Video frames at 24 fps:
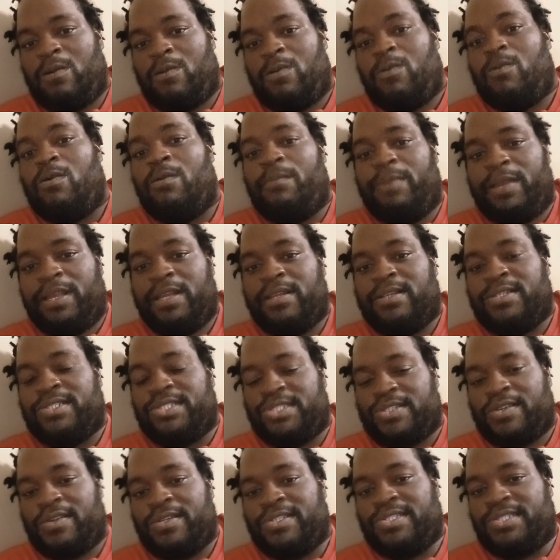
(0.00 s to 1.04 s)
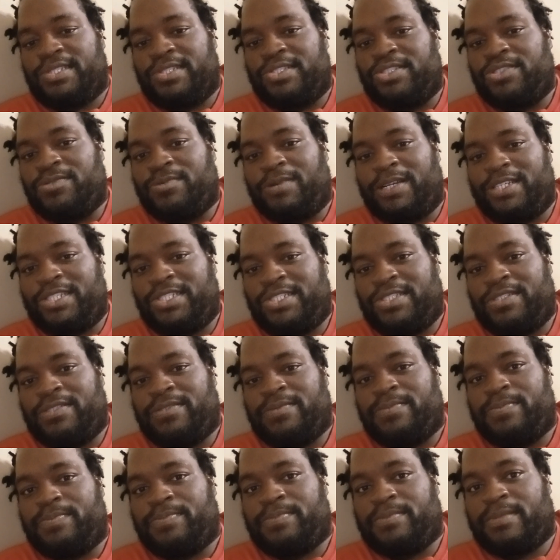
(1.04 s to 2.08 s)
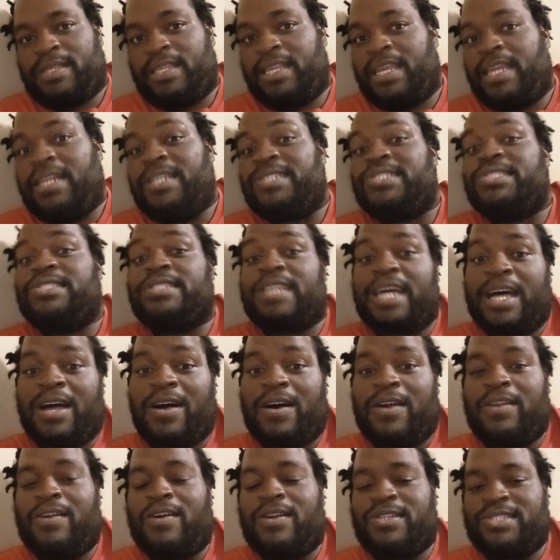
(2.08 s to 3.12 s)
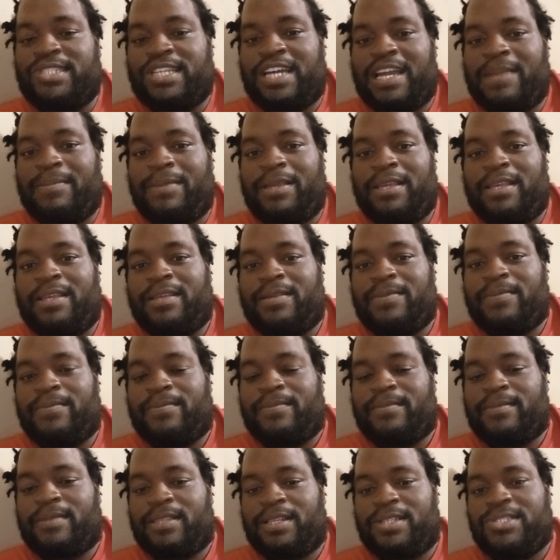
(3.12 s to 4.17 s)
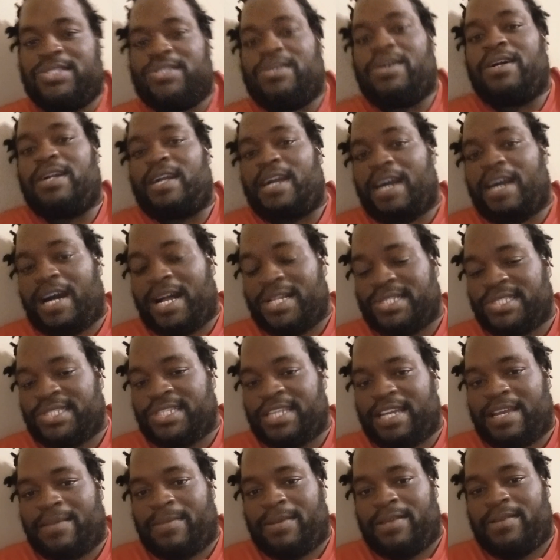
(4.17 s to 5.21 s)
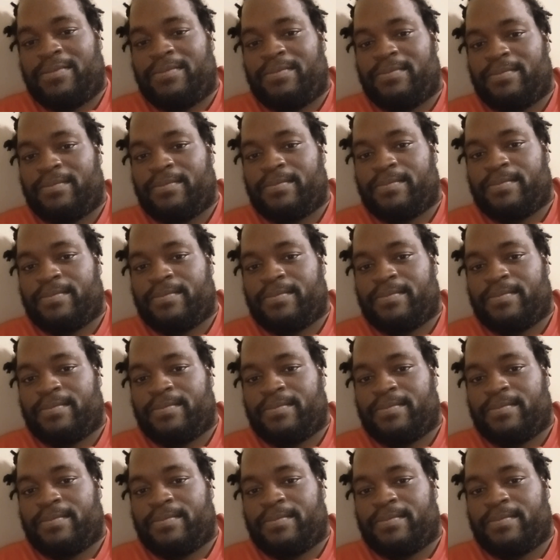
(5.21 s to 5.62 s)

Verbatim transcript: we will be in a certain situation, and it's not on our timing, it's on God's timing.